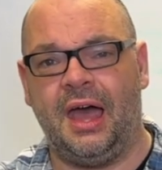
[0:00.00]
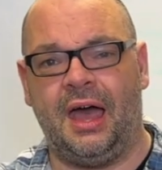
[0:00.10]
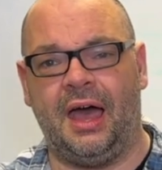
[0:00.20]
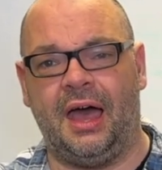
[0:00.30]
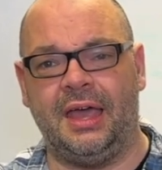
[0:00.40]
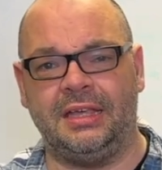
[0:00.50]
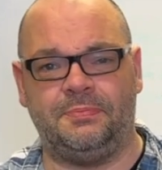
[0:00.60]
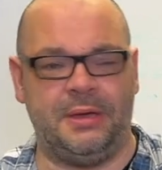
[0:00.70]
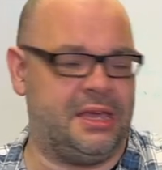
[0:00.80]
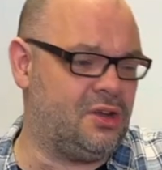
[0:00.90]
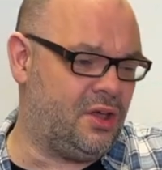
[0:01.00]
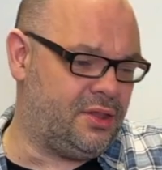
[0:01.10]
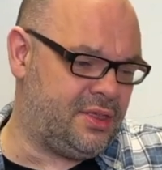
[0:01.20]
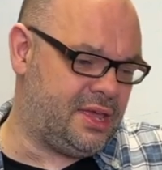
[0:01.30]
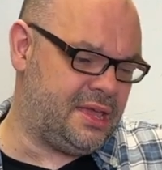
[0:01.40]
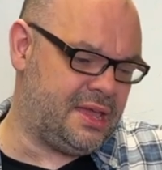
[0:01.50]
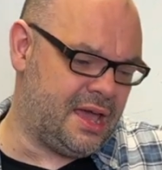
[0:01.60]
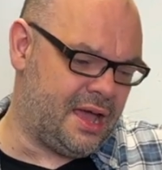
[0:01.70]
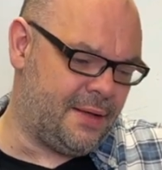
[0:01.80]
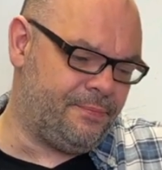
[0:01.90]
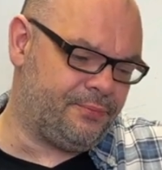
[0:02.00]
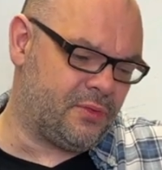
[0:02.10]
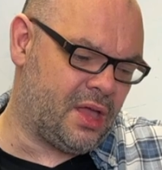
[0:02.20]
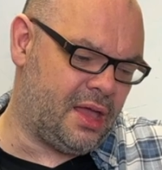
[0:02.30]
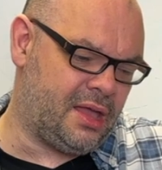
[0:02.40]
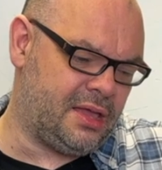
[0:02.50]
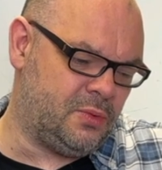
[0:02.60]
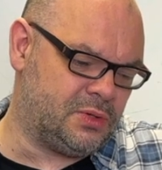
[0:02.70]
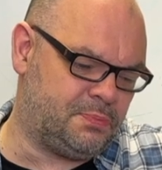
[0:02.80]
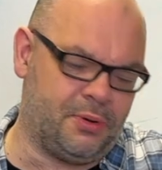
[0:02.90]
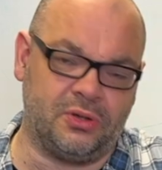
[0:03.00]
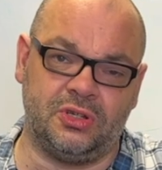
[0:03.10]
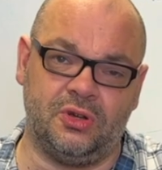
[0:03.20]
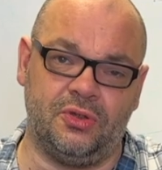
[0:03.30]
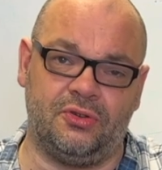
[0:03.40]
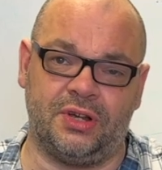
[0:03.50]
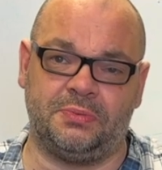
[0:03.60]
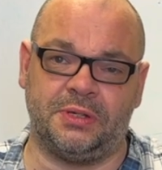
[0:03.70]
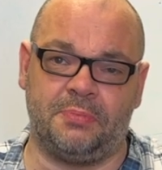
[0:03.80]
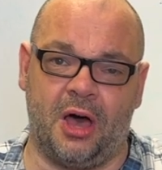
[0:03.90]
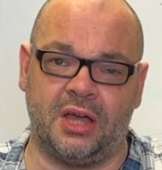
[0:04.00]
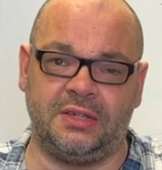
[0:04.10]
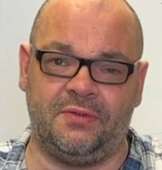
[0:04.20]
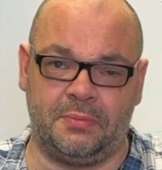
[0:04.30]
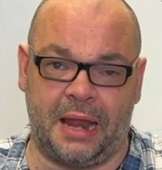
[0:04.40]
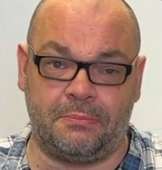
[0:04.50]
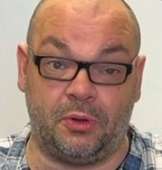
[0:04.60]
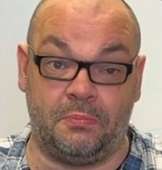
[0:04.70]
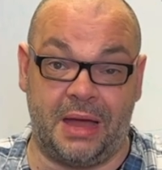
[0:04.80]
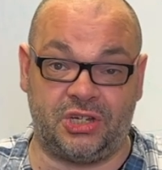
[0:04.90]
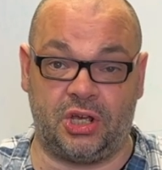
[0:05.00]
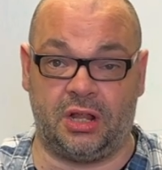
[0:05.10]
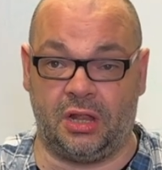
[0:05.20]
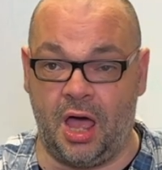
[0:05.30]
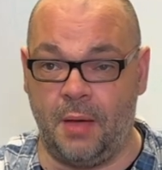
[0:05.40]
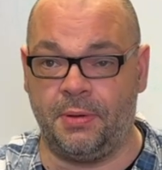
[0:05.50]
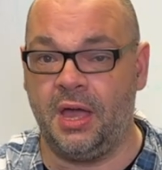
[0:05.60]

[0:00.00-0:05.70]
Uh, he's been on the, um, uh, he was booked to do the Christmas party for the Blackpool Magic Club.